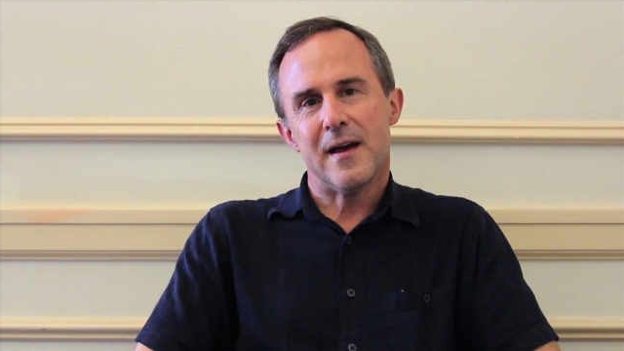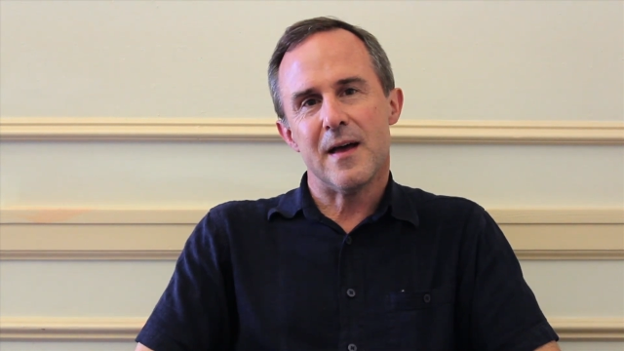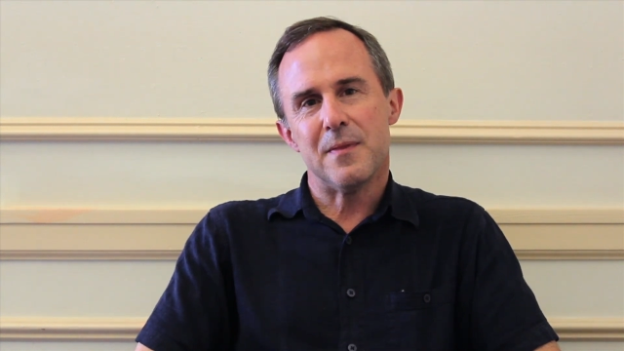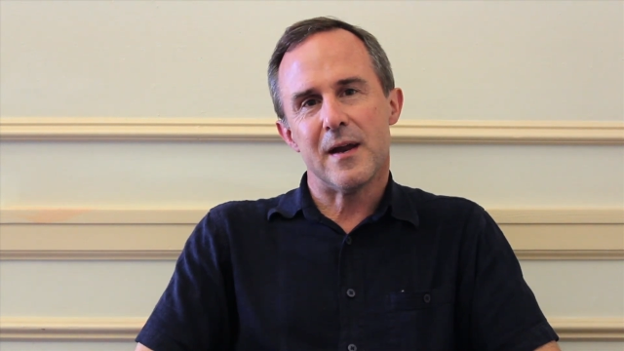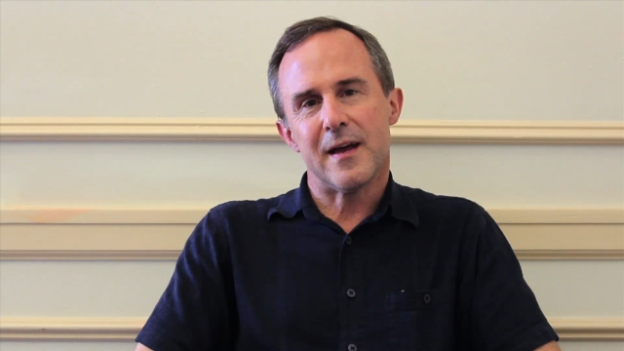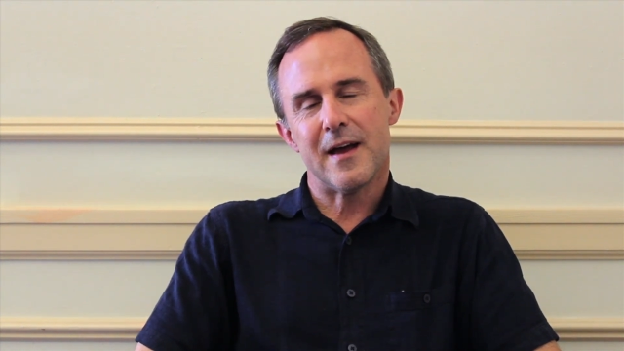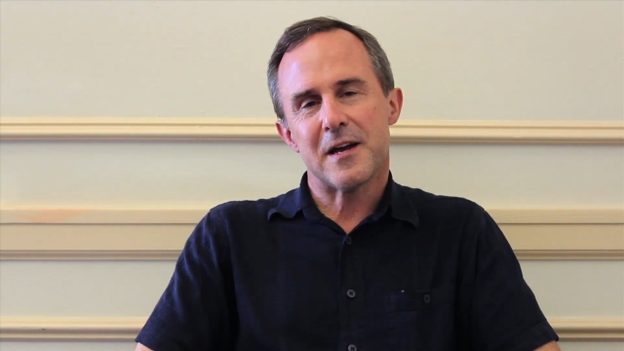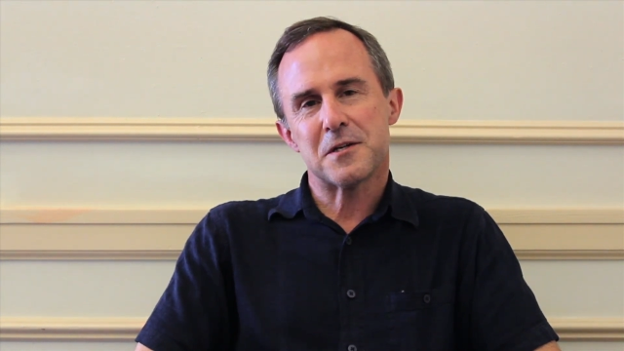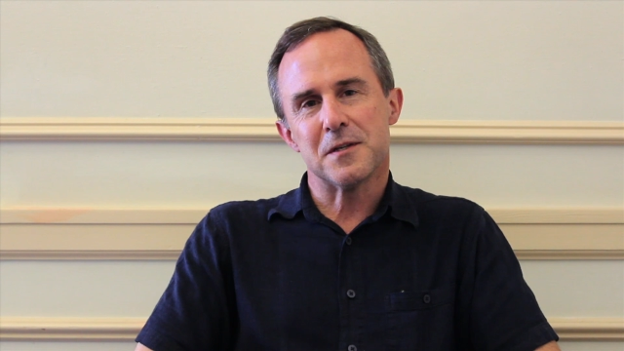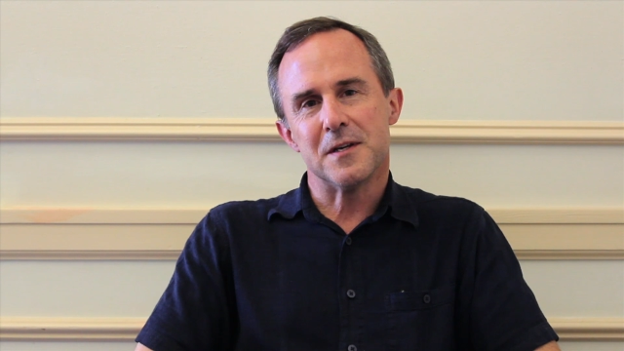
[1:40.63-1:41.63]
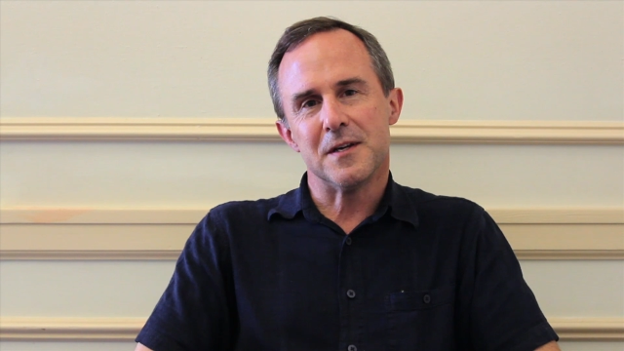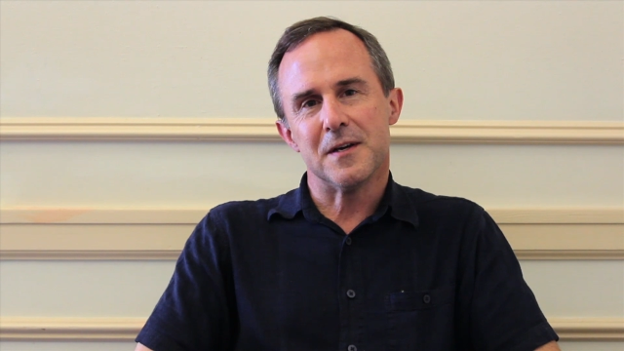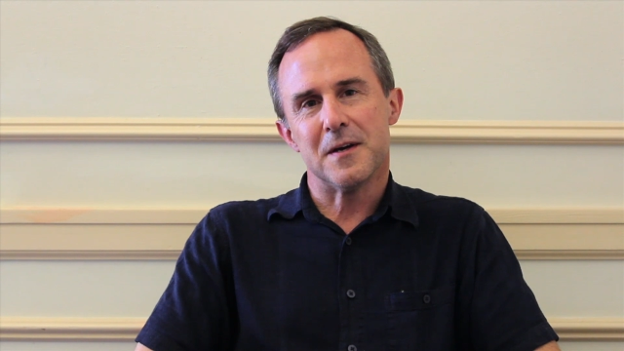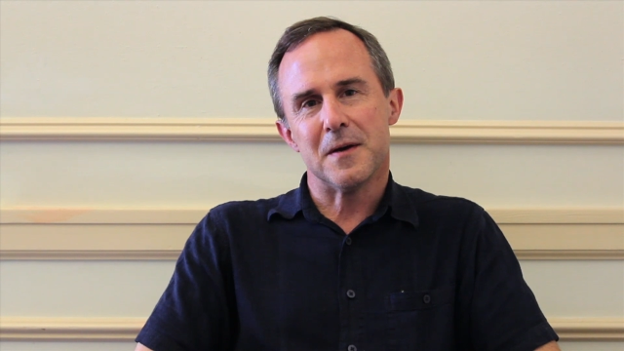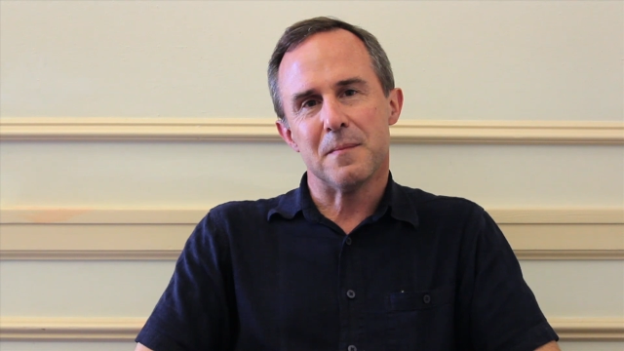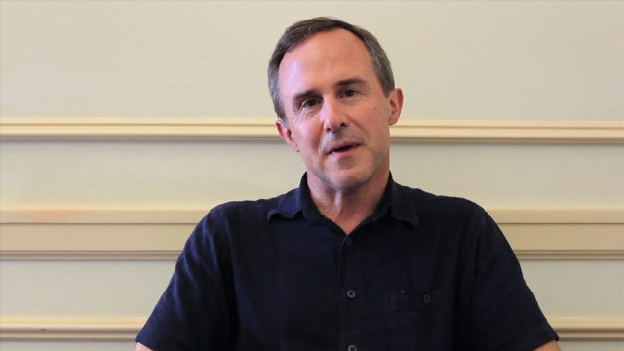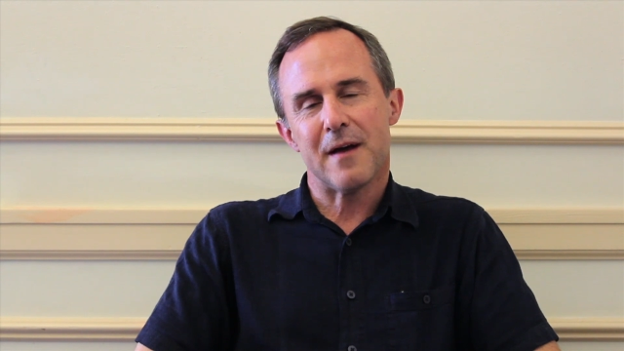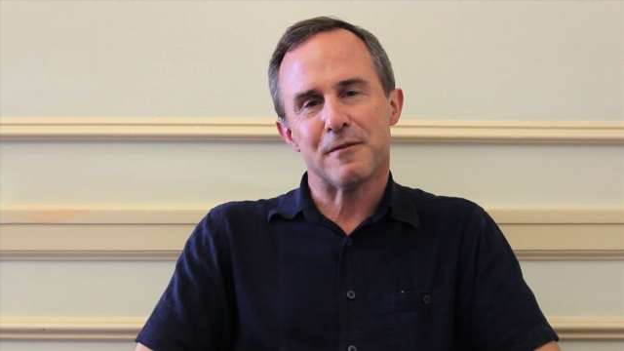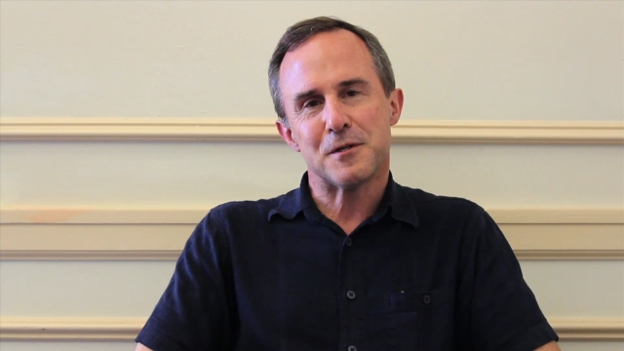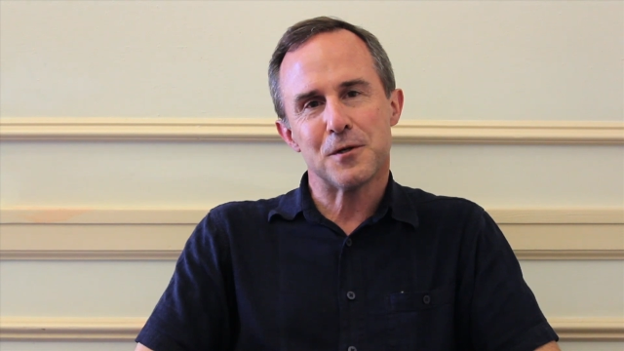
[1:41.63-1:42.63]
and that I actually
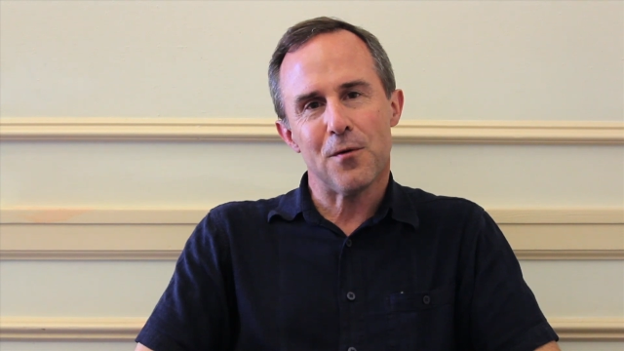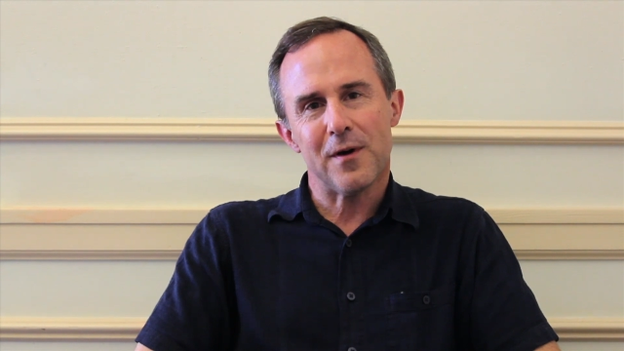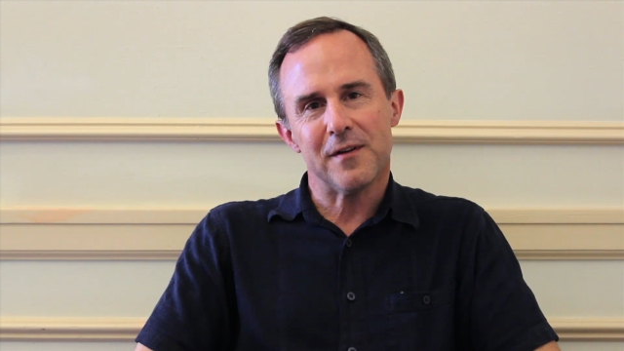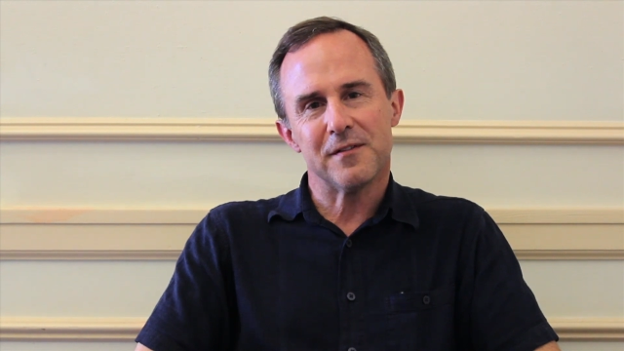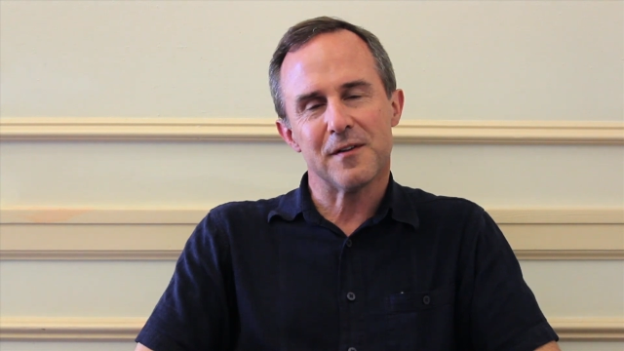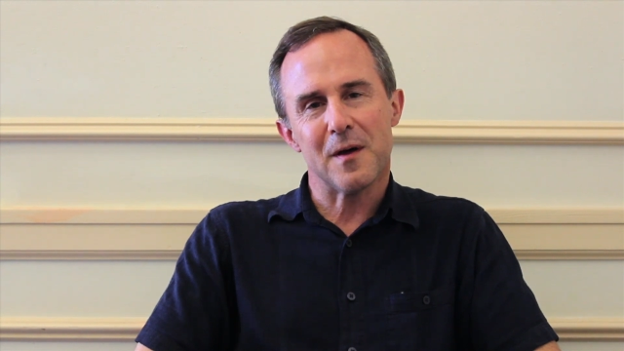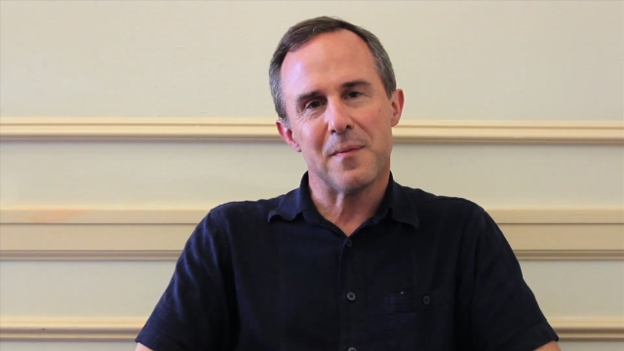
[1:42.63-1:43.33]
have a choice